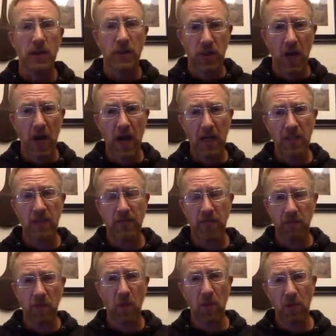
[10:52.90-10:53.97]
Josh
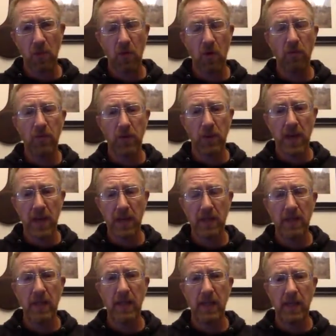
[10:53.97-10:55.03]
from Lolo
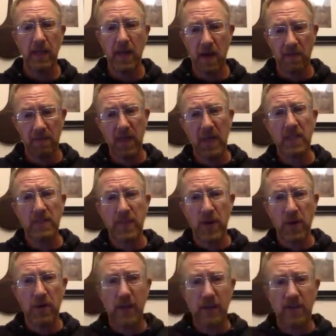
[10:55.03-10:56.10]
Overland, he
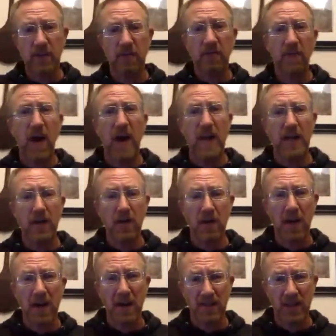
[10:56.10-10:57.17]
experienced a fire,
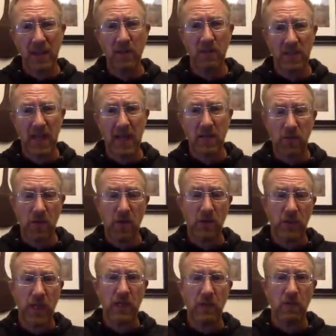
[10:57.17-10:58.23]
and I think it was actually on
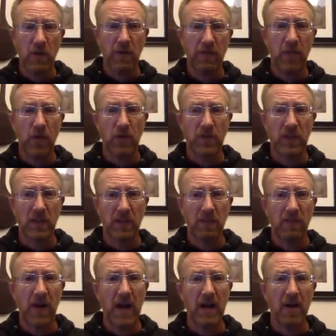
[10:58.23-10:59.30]
January 1st that the
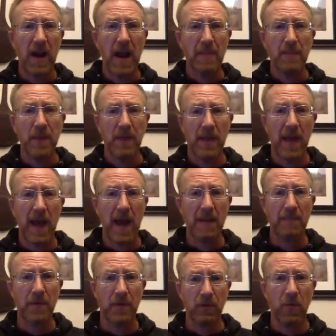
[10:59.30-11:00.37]
fire happened. It
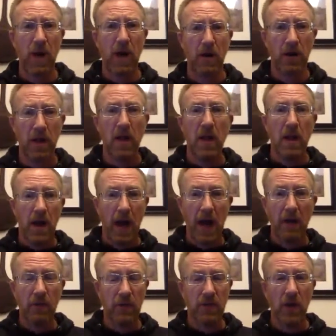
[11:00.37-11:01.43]
happened while
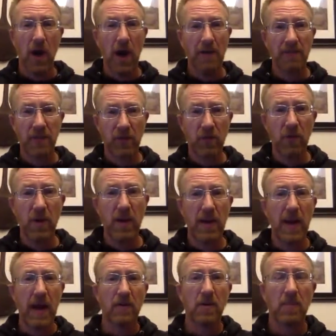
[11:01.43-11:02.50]
I was off the
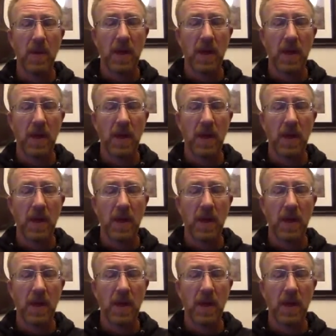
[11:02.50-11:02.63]
grid out on